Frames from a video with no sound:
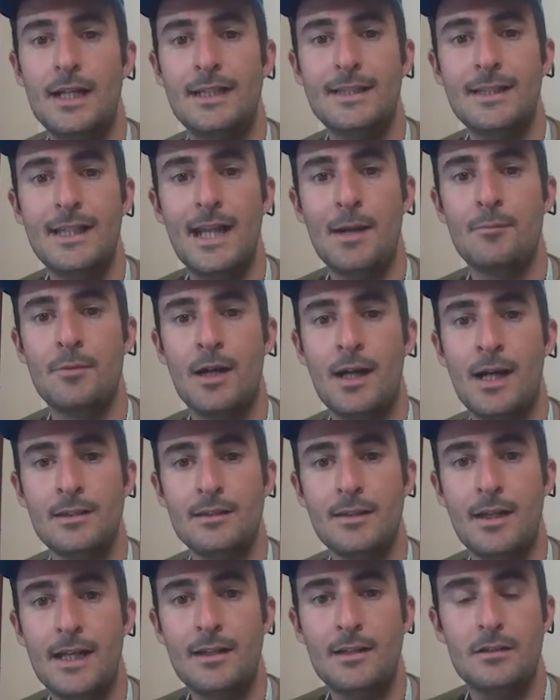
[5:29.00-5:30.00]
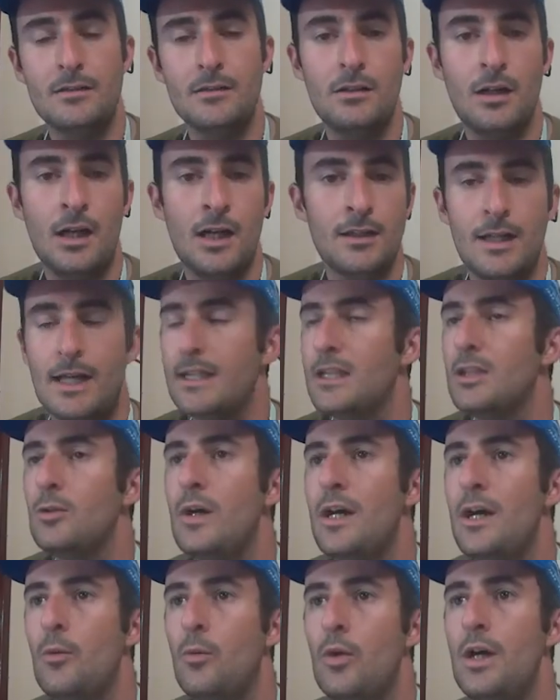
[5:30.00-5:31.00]
camera. I like the way
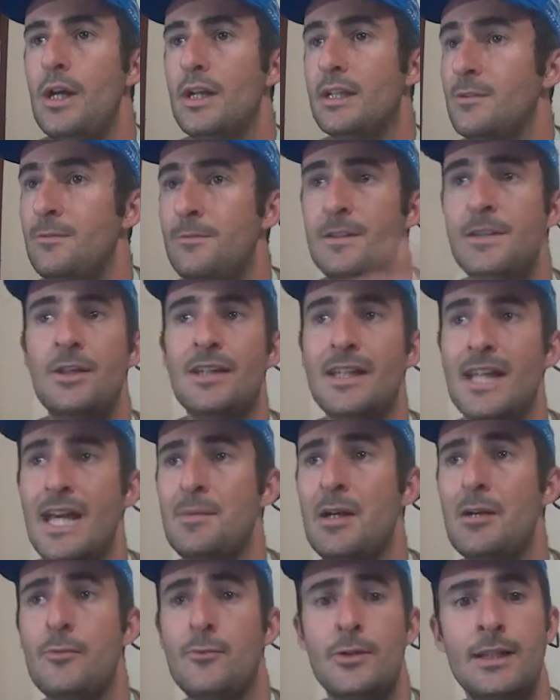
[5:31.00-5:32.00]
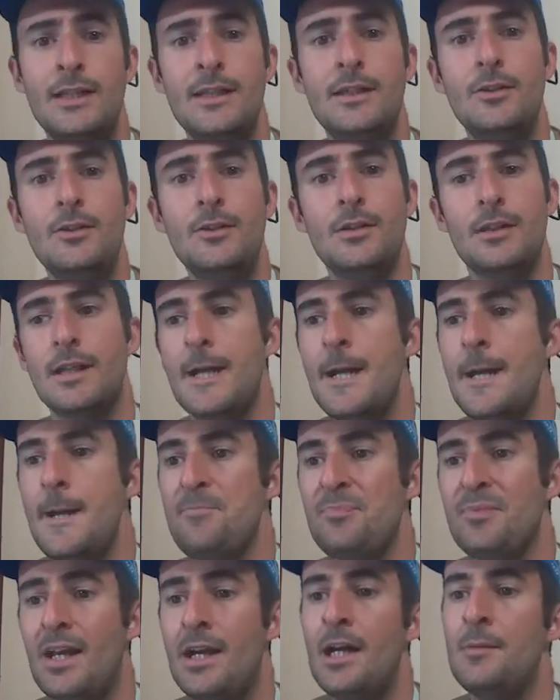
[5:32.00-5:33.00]
it worked. The video came out really good.
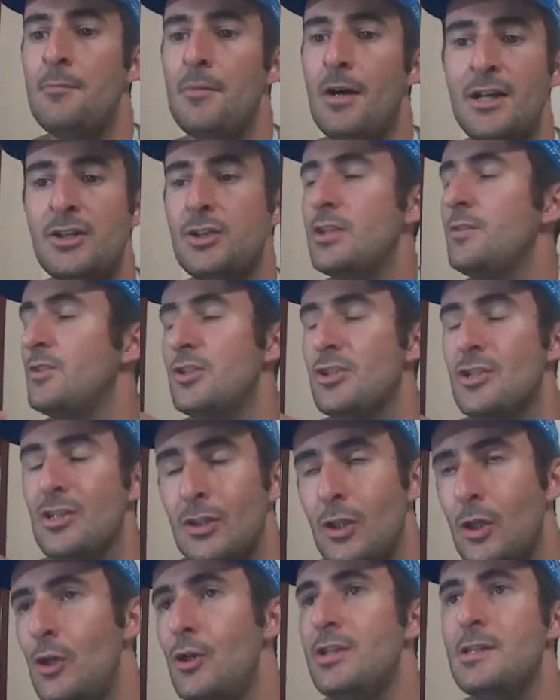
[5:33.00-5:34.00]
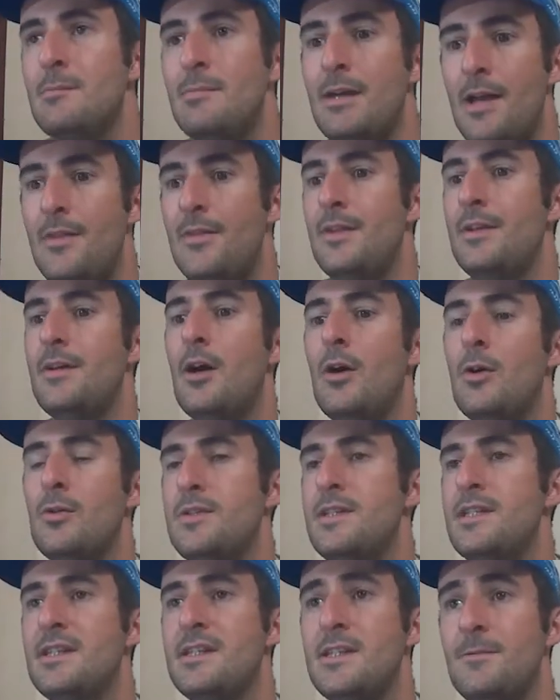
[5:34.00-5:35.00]
I should have just learnt about the whole
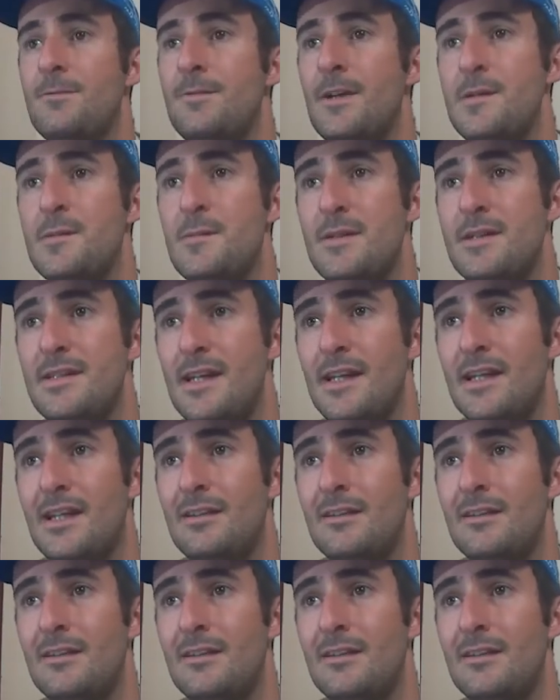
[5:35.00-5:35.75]
60 frames per second